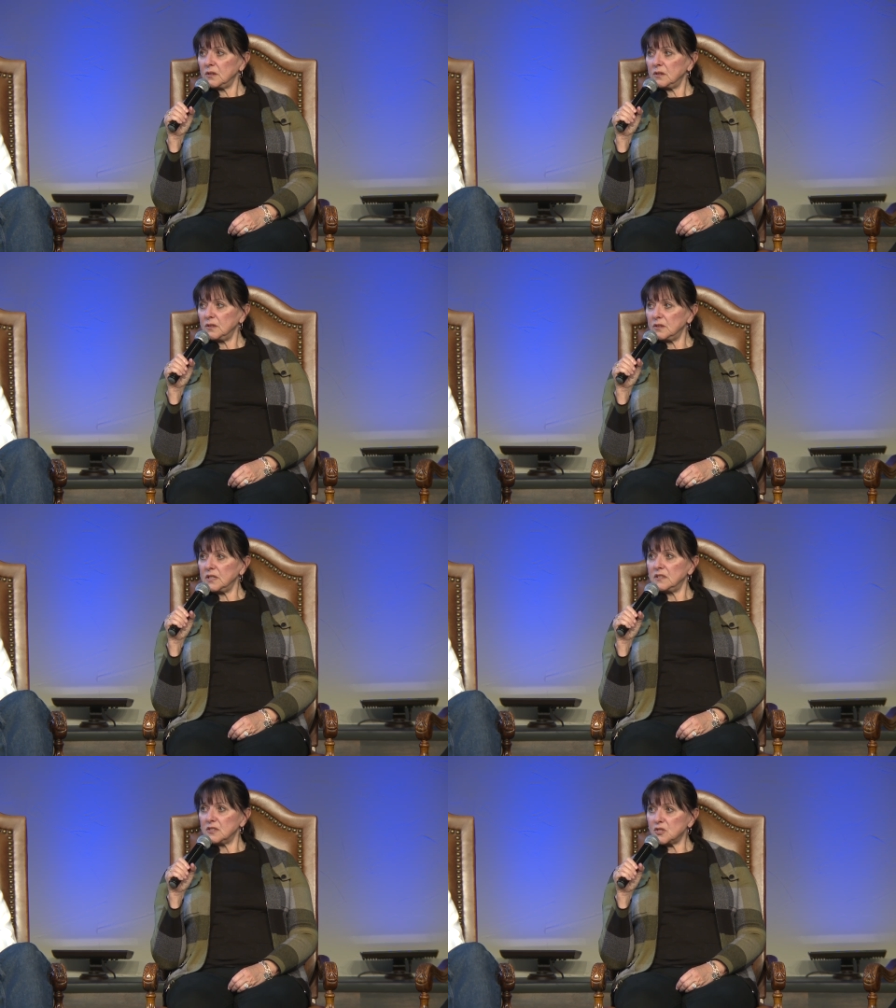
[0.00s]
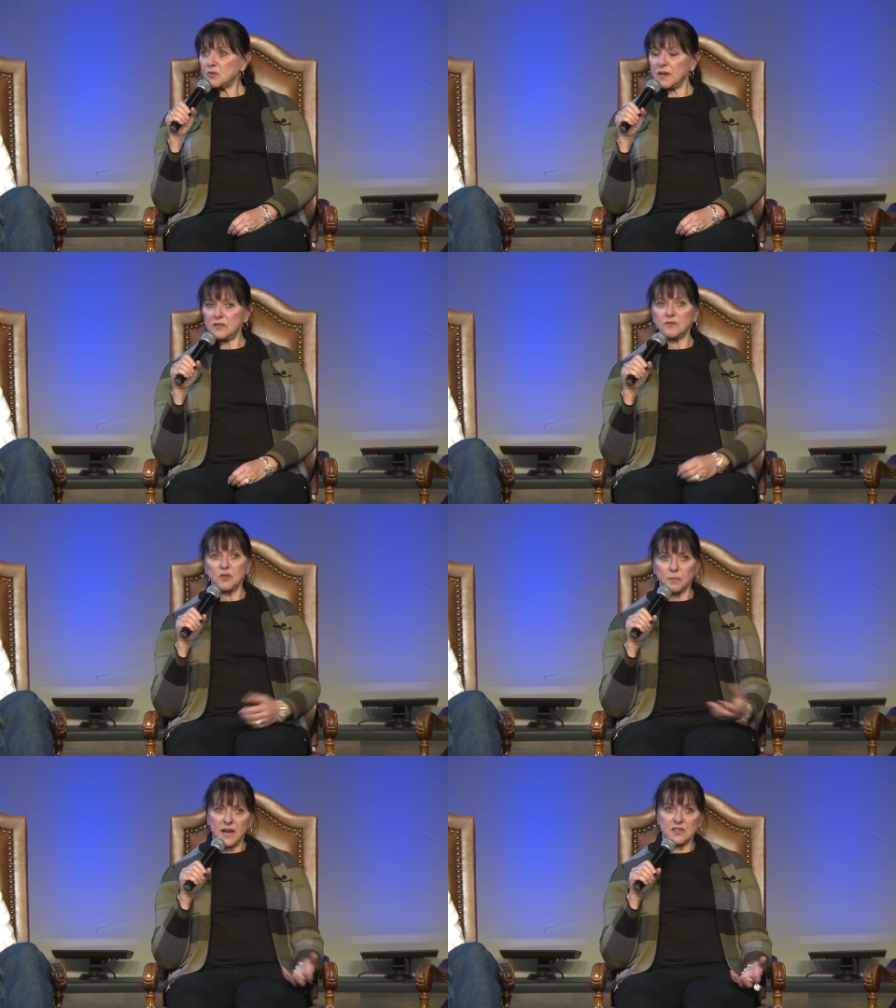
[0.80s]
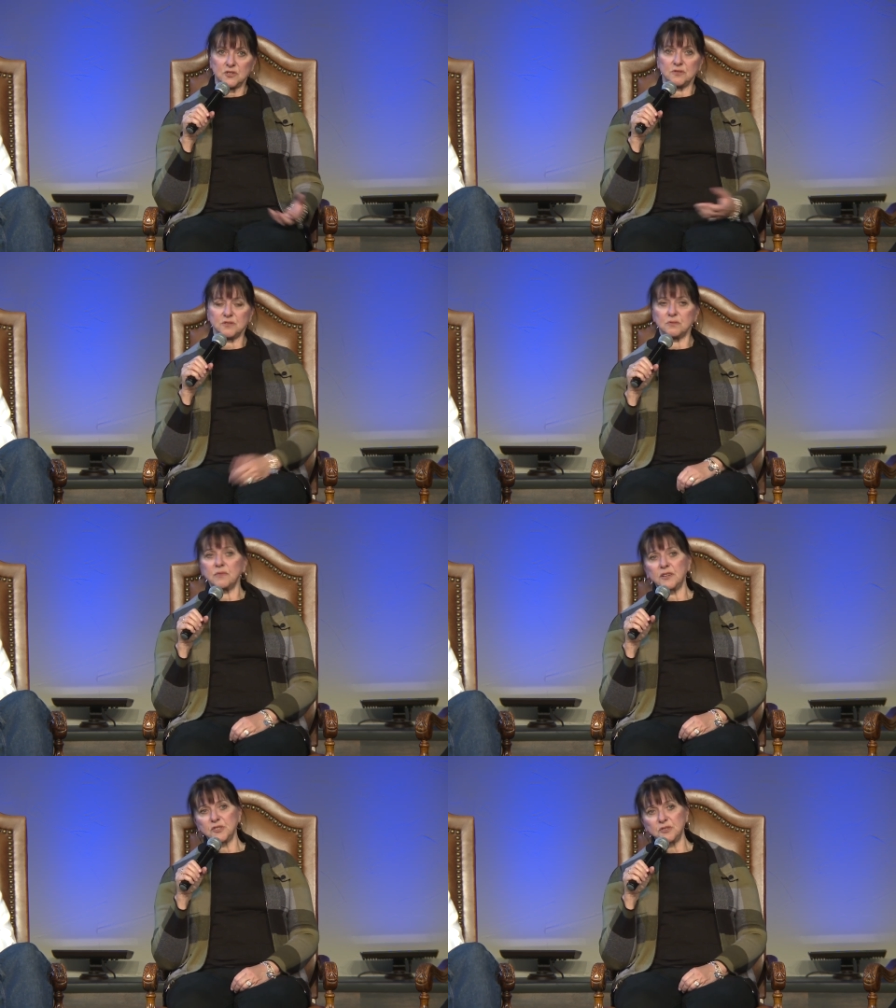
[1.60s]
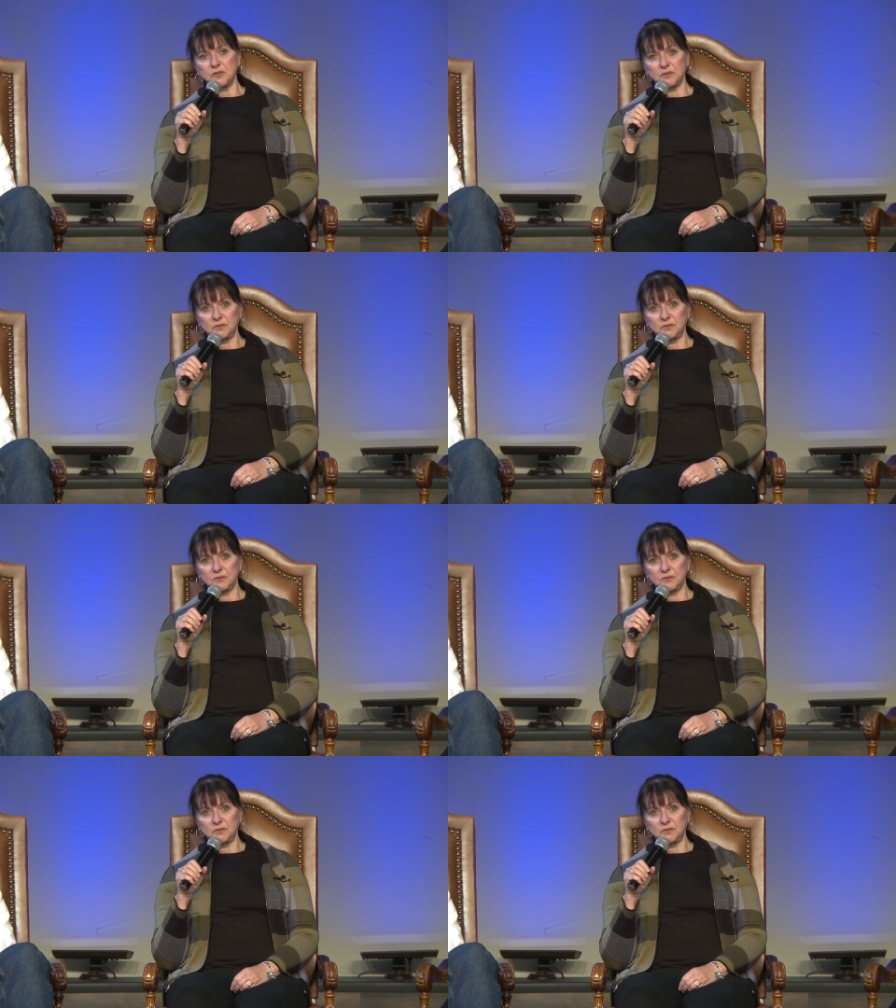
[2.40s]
You need the strength of your pastors around you.